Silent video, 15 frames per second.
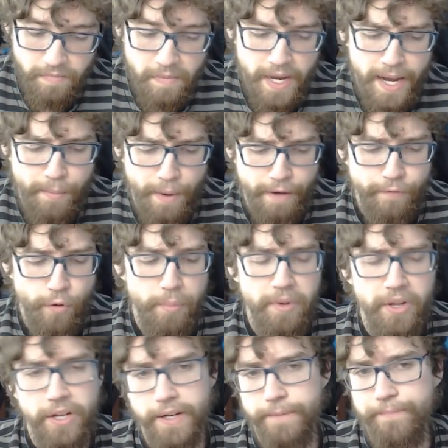in my
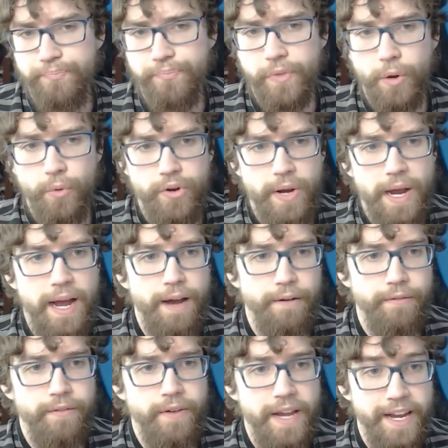formula, where you
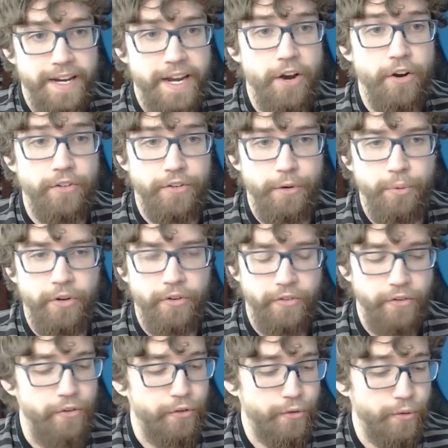have a character plus a
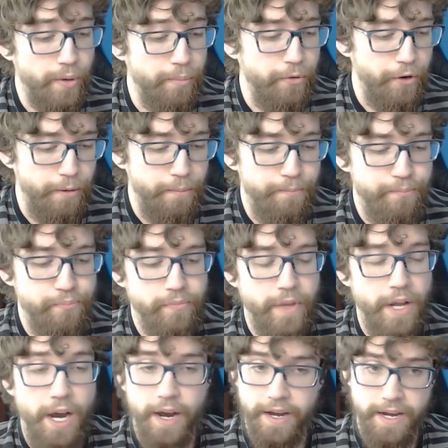descriptor,
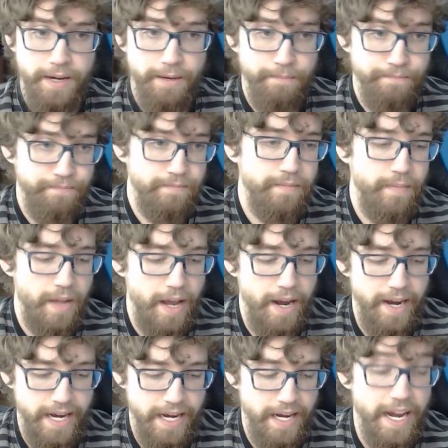i.e., a
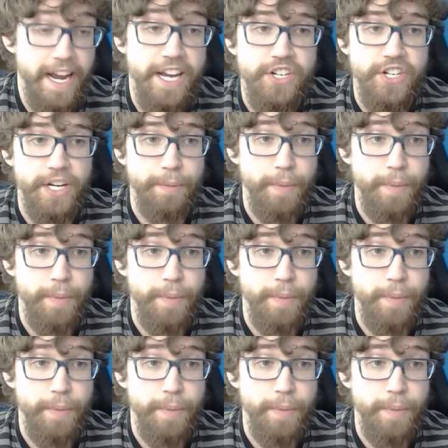aging